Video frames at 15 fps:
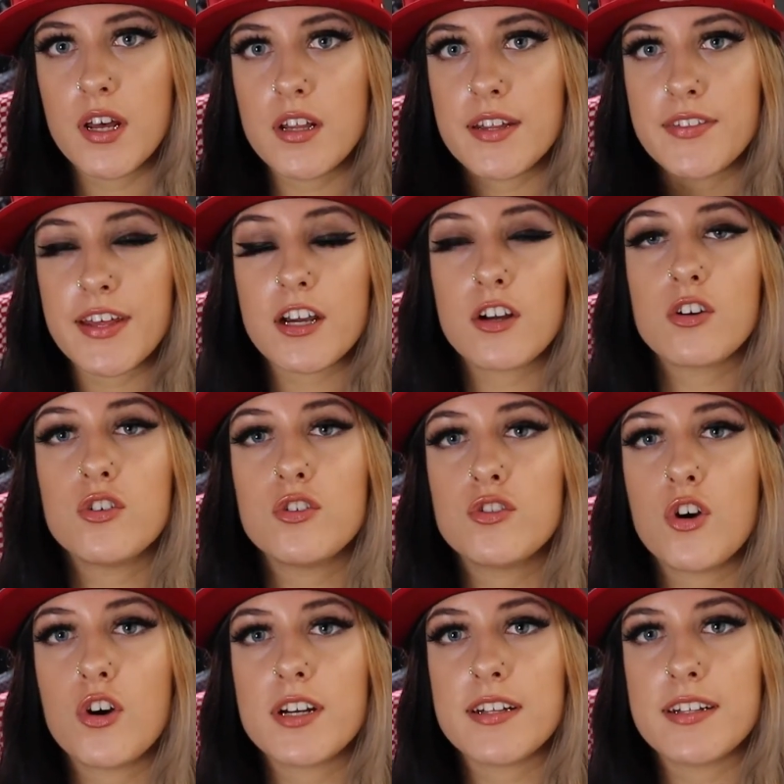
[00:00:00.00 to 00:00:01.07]
they're glued
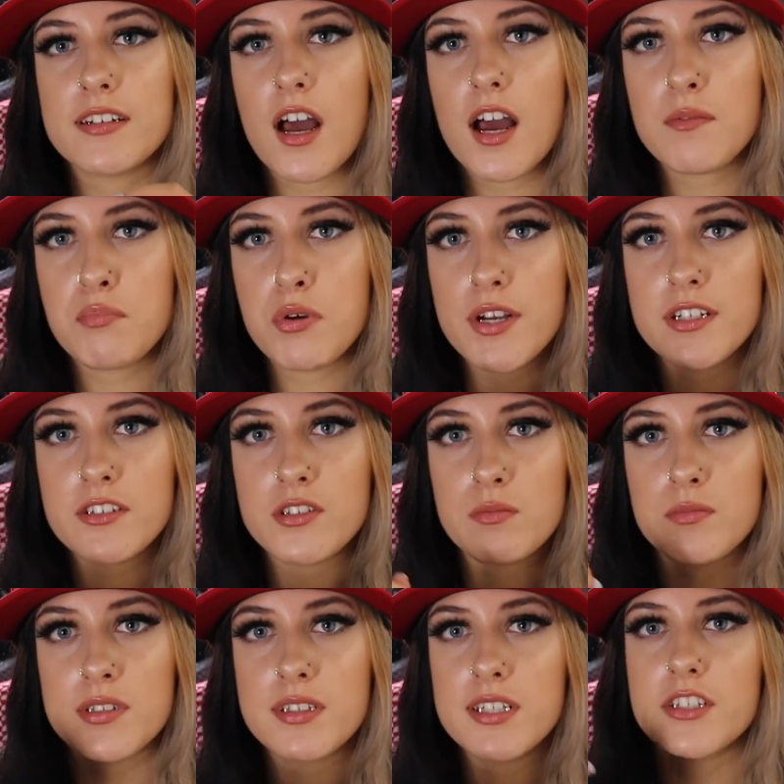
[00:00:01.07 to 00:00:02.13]
on, and I put in some
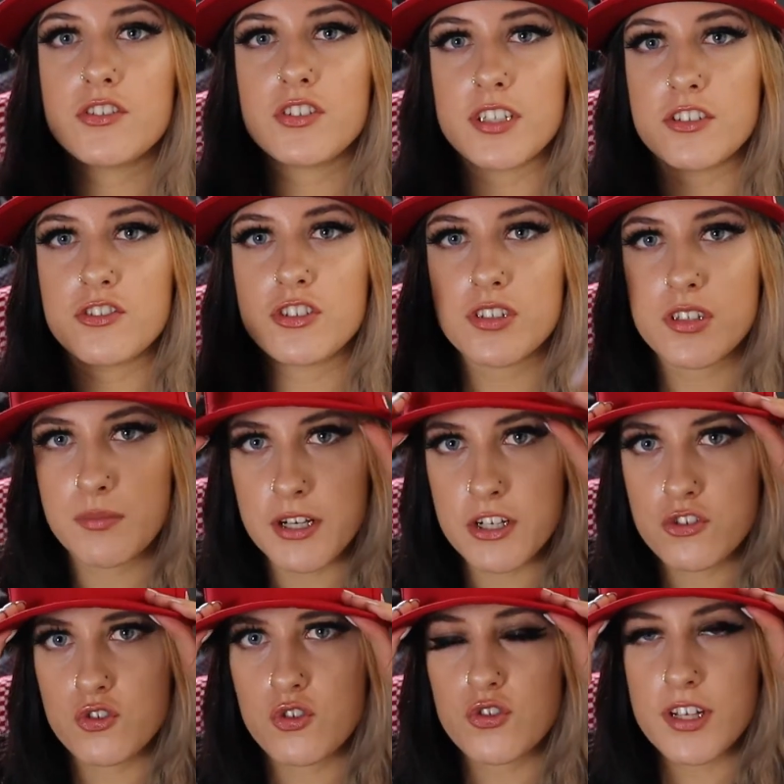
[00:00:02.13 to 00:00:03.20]
stitches just to make
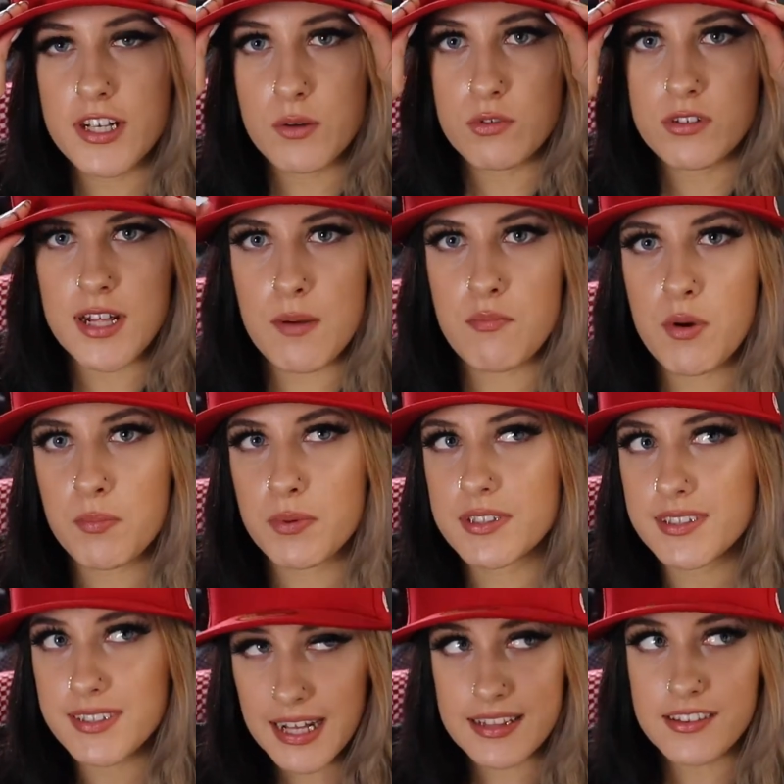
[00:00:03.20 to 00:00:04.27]
sure that it was like proper
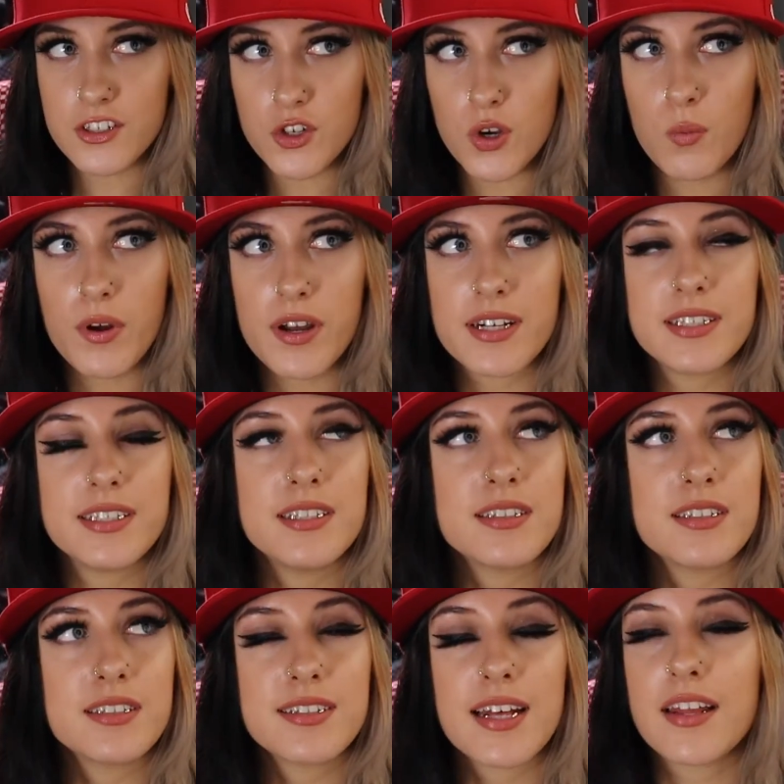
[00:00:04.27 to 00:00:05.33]
standing up where it needs
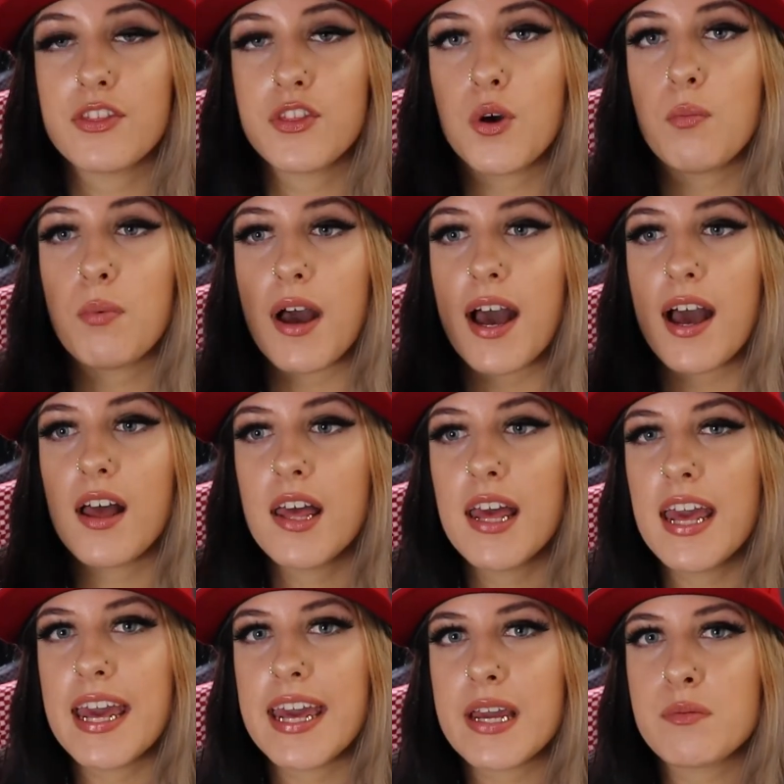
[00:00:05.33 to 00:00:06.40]
to stand up at.
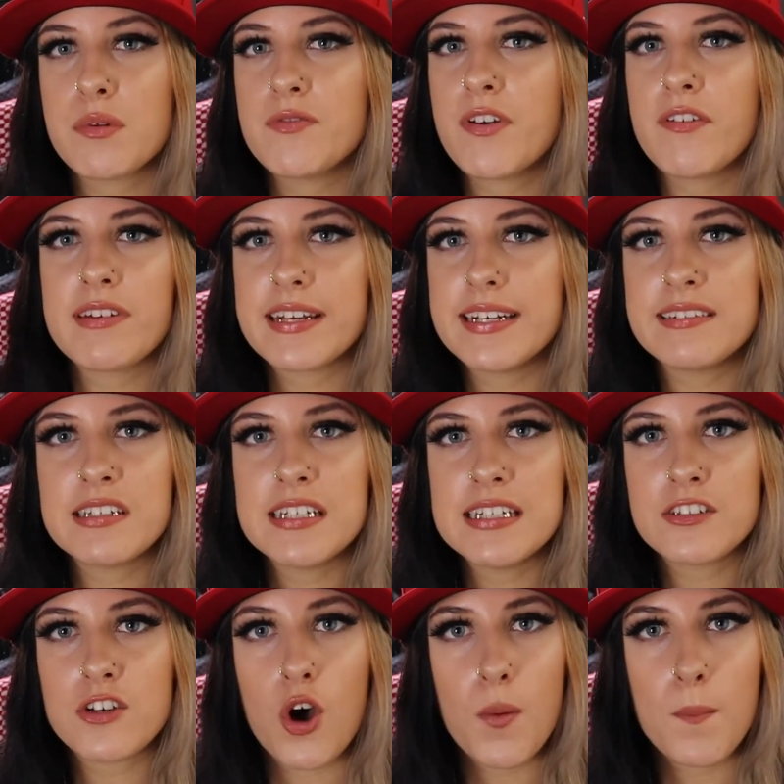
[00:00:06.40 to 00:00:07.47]
It would be very easy
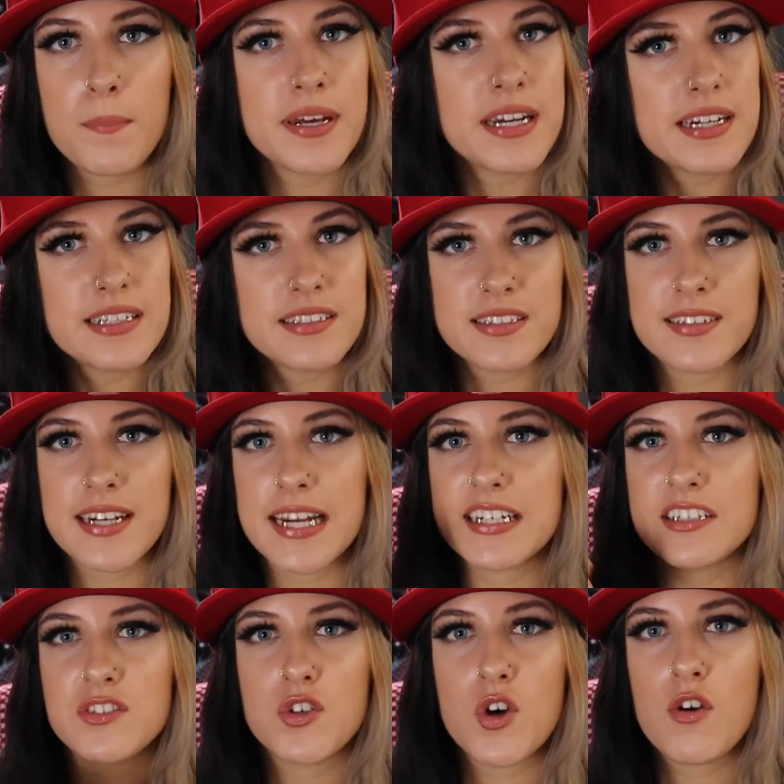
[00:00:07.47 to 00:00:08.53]
to unpick this and take
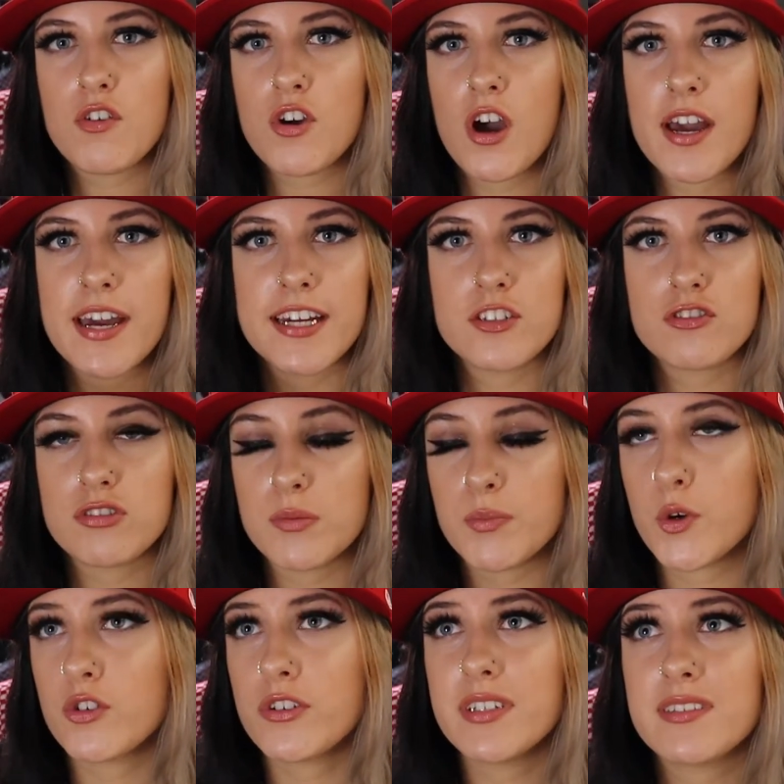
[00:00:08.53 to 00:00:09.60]
this off, cut it, trim it,
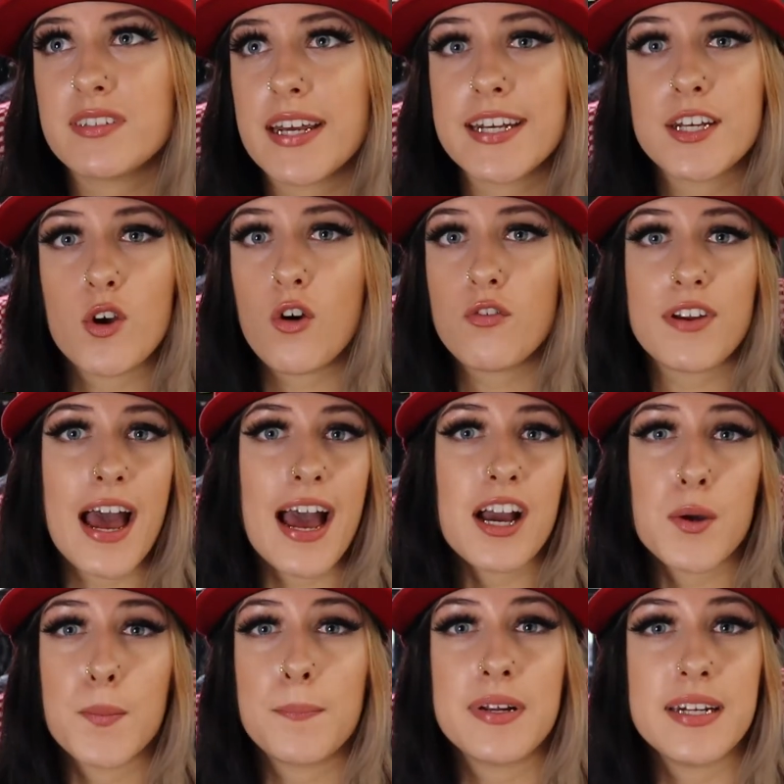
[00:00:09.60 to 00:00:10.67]
or just take it off the hat
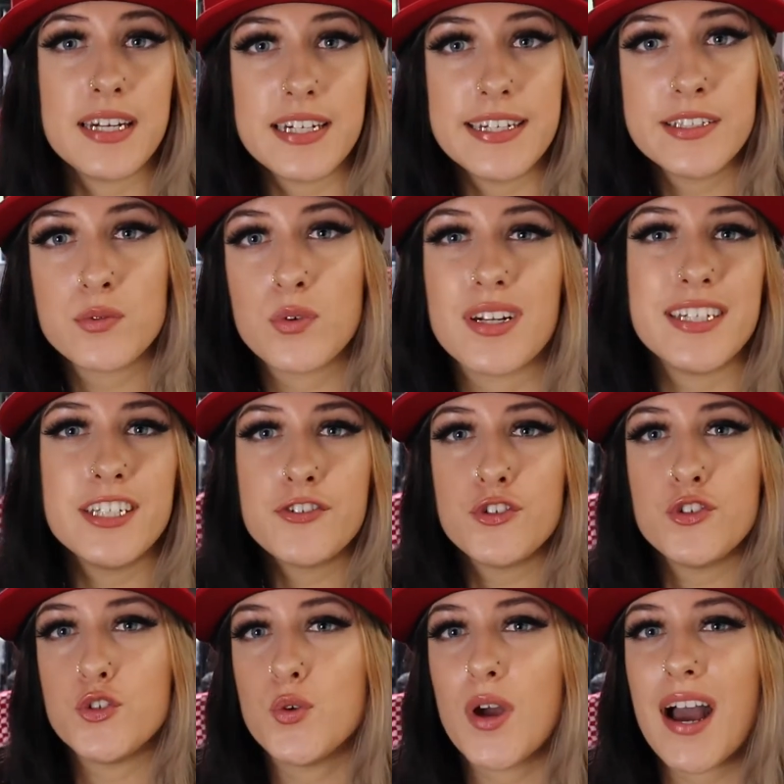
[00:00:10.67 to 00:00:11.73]
completely, so at least
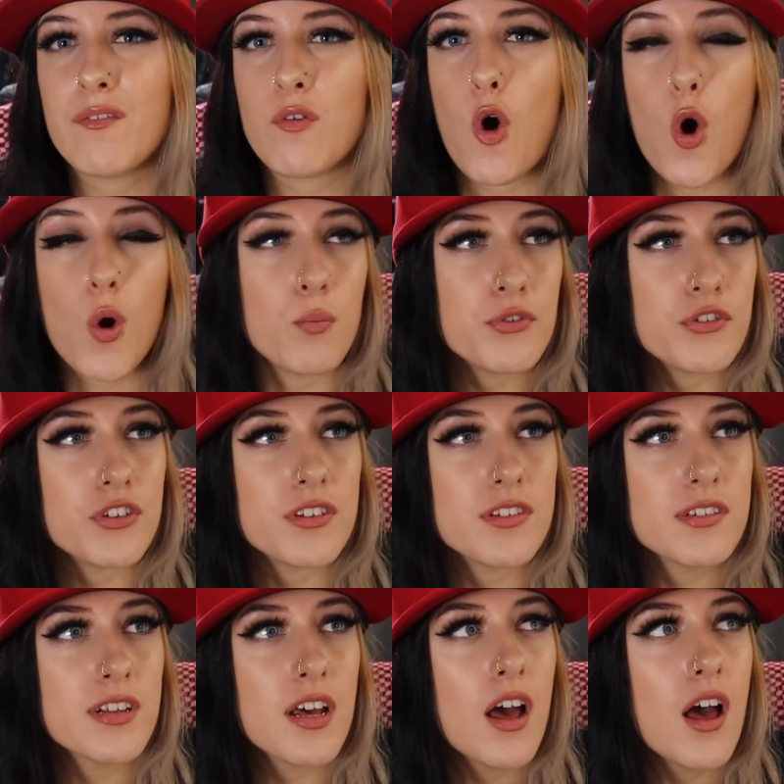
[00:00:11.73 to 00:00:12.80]
you do have options.